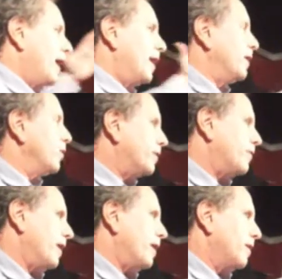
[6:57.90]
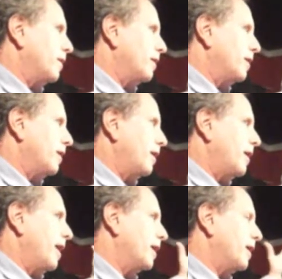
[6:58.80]
and I looked there
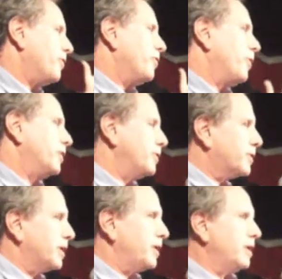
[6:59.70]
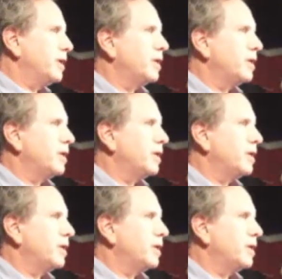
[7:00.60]
and I thought, you see,